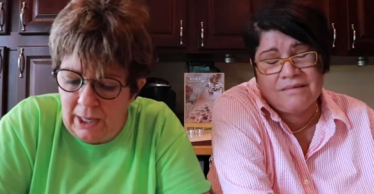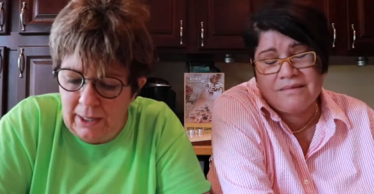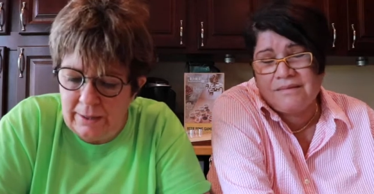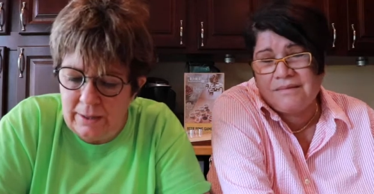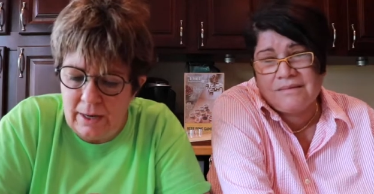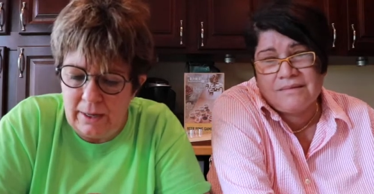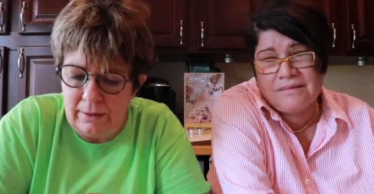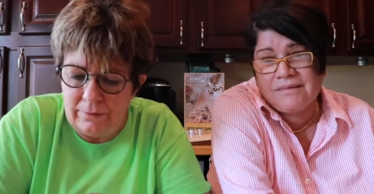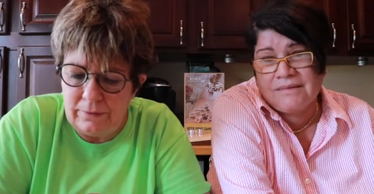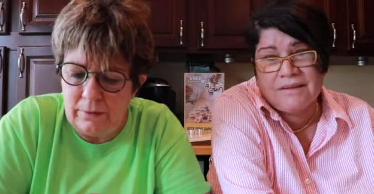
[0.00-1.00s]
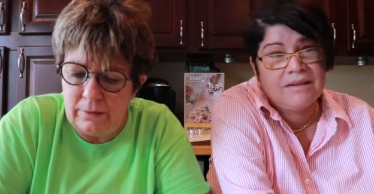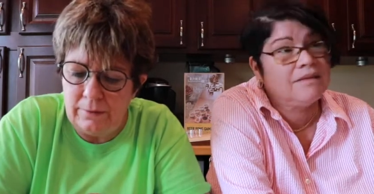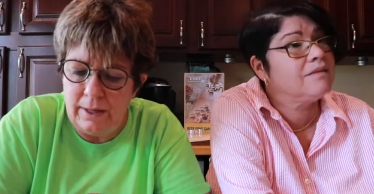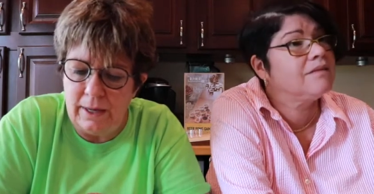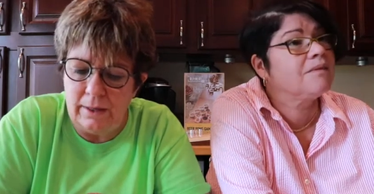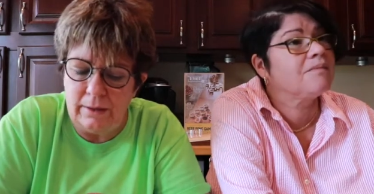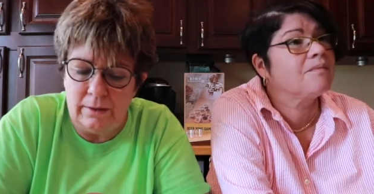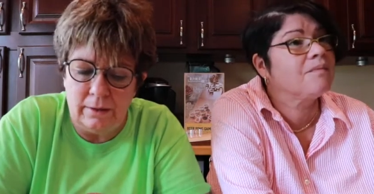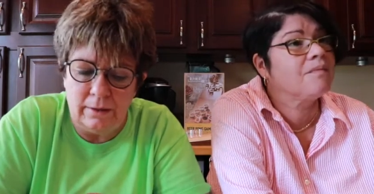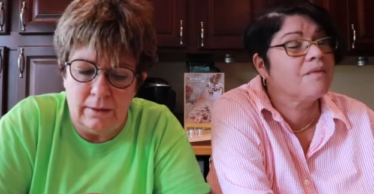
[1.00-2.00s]
Speaker 1: had a knife that
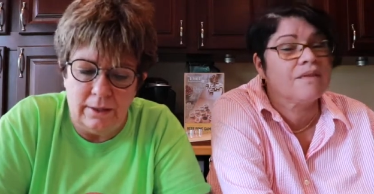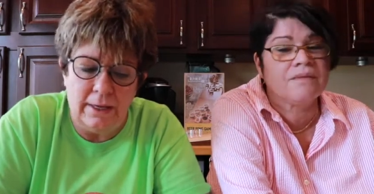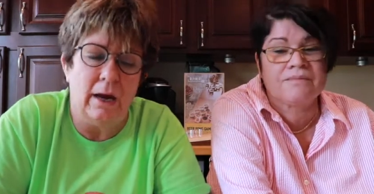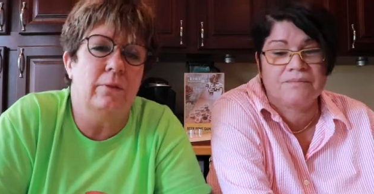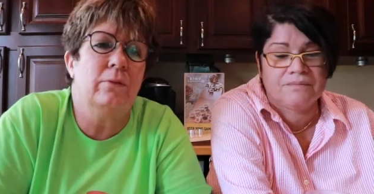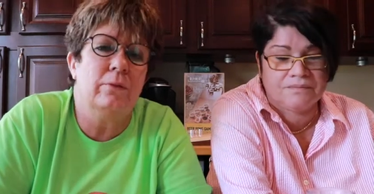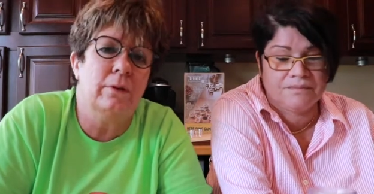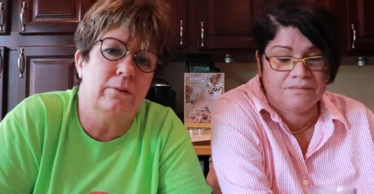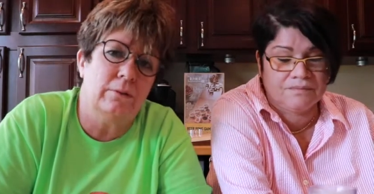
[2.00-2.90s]
now,